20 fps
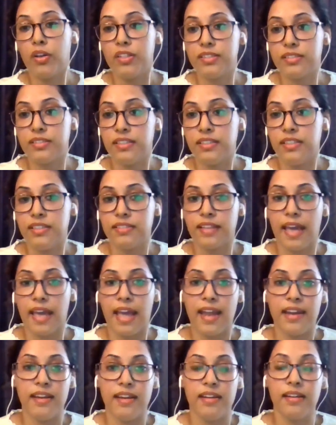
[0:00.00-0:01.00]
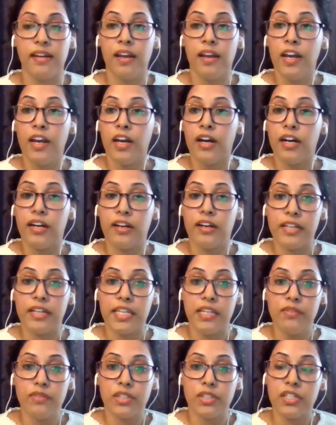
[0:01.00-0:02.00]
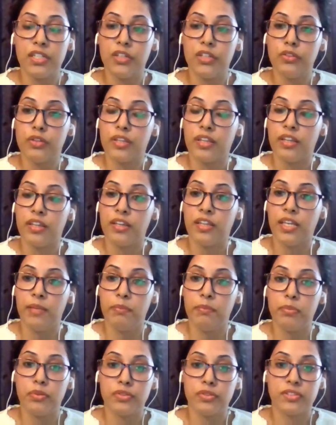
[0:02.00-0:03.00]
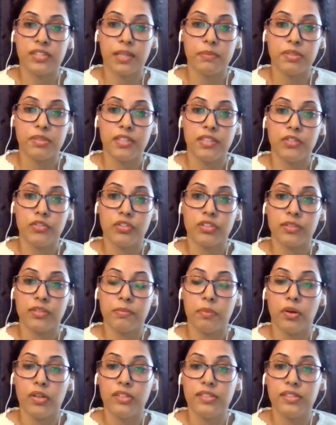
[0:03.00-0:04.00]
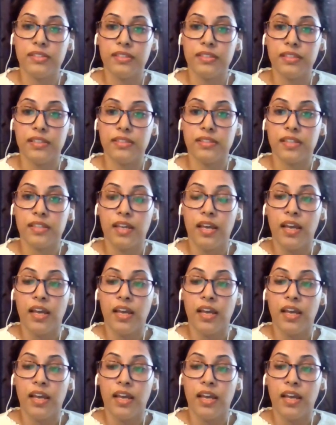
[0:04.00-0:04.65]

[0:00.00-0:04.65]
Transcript: policies and inward-looking import substitution policies.